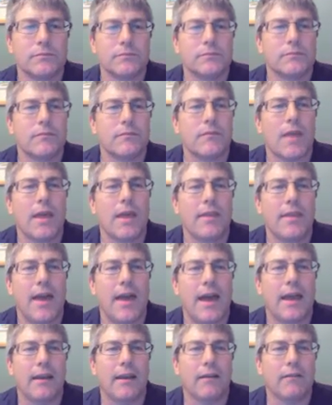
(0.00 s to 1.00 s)
And that
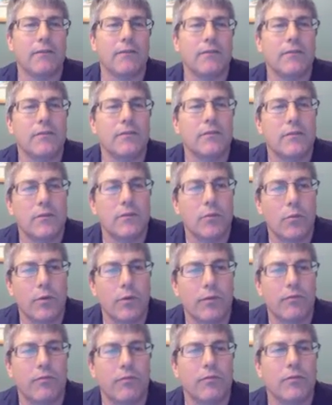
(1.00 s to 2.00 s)
we
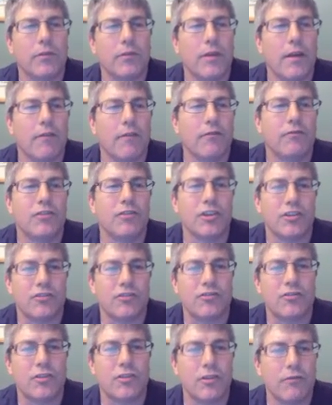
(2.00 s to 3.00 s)
have just
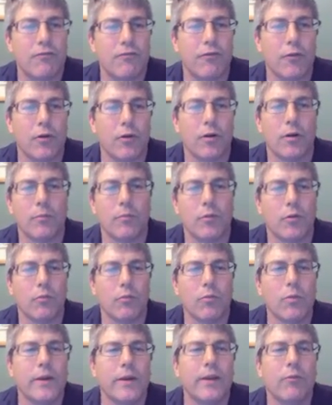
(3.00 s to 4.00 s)
confirmed or
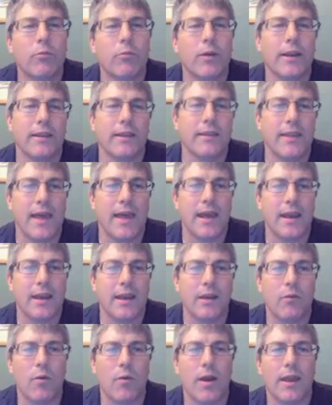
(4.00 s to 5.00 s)
rewritten that
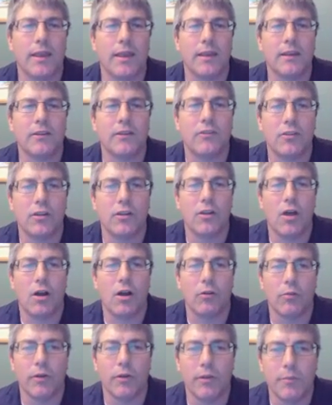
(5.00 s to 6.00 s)
anyway into
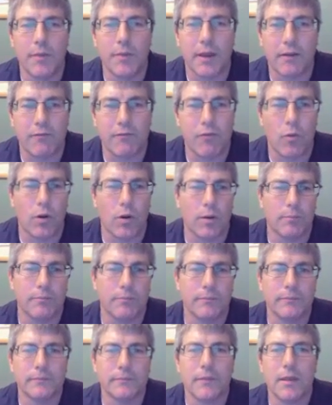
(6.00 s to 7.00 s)
logarithmic form.
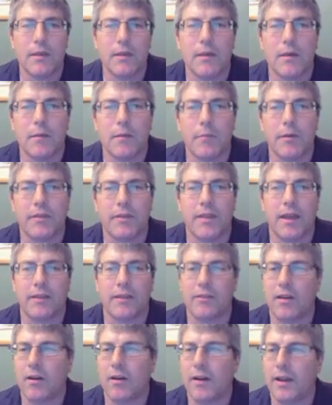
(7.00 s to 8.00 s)
But that's
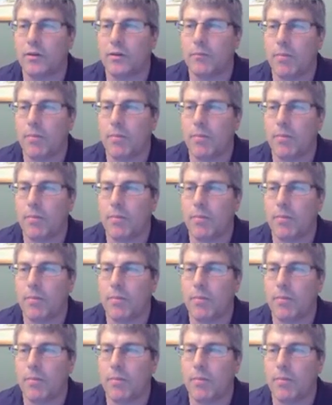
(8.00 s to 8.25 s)
our answer.